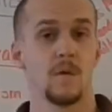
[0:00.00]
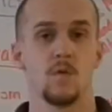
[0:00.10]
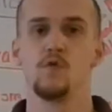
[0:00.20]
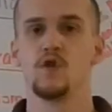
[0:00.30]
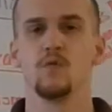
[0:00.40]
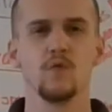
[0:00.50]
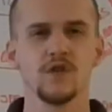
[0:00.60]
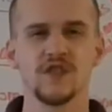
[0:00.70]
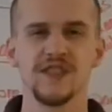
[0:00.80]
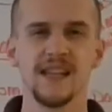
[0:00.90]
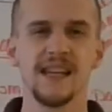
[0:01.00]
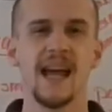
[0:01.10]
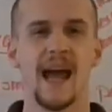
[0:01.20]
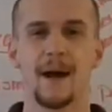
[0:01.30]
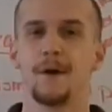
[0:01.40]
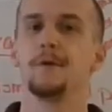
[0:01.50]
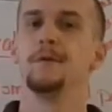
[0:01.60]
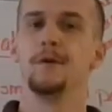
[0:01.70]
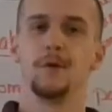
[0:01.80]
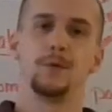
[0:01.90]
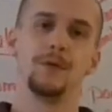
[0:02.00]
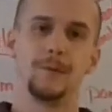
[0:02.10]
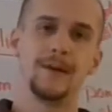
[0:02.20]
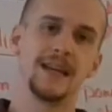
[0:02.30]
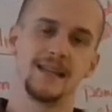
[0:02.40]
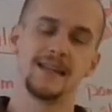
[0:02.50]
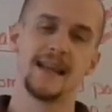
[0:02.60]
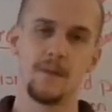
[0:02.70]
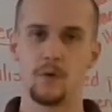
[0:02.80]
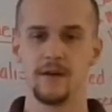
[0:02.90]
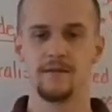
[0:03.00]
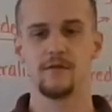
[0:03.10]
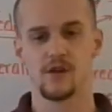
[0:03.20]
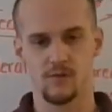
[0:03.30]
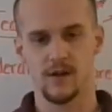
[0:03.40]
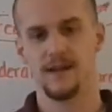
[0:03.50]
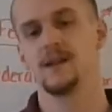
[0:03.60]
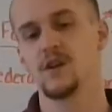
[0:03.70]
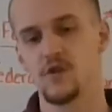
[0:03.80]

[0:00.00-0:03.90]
we'll see how we get to that point. First, we're going to